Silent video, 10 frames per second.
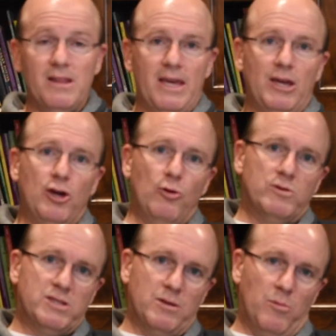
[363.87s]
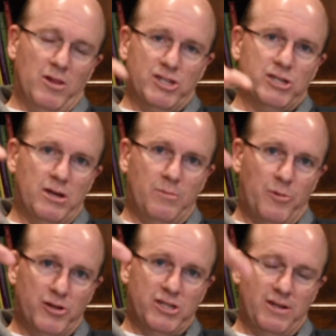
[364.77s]
Lee, who was the militia
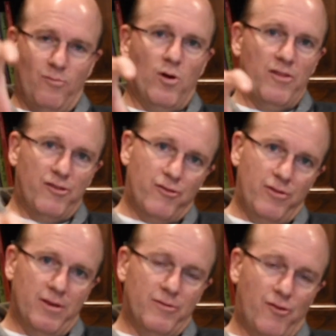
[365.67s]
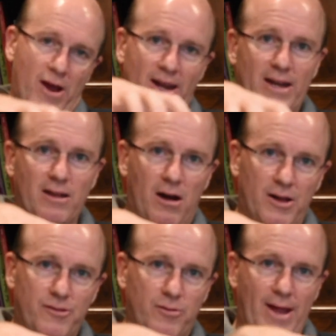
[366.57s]
person of where the train had
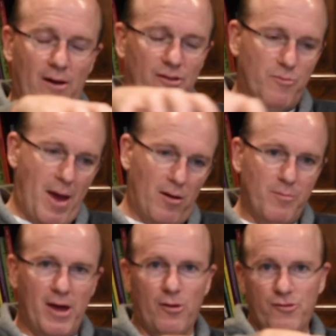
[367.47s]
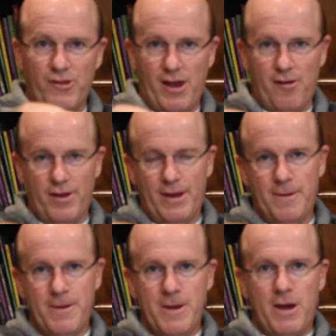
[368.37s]
gone to now, this Mountain Meadows area,
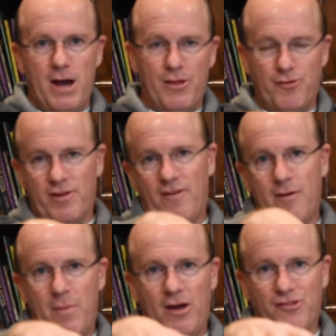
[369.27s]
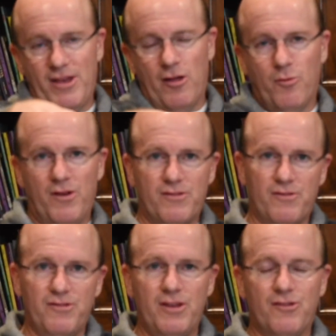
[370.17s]
35 miles southwest
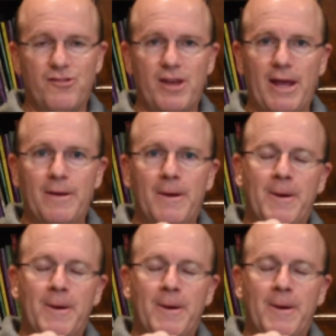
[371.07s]
of Cedar City.